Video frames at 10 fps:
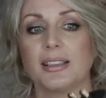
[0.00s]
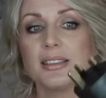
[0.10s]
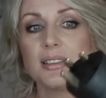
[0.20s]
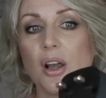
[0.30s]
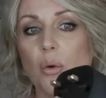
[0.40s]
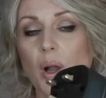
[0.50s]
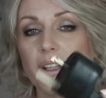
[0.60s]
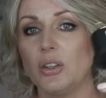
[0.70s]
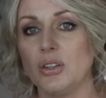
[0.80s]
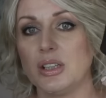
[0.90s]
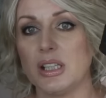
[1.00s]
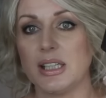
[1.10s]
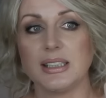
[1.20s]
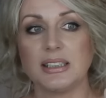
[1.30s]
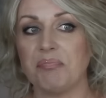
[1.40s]
So I got
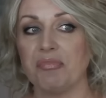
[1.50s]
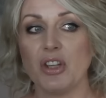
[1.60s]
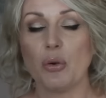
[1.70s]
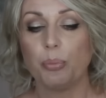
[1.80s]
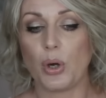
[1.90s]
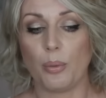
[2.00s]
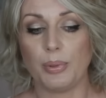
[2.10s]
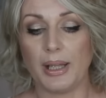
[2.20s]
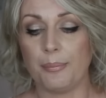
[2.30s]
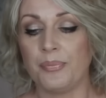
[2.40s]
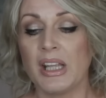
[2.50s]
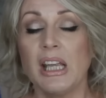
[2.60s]
this, no problem.